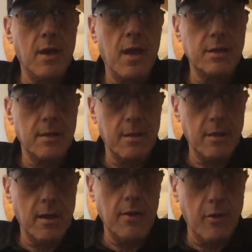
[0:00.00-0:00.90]
as a
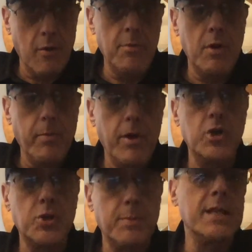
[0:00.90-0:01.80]
criminal
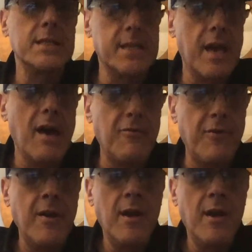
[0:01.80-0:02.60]
punishment is death.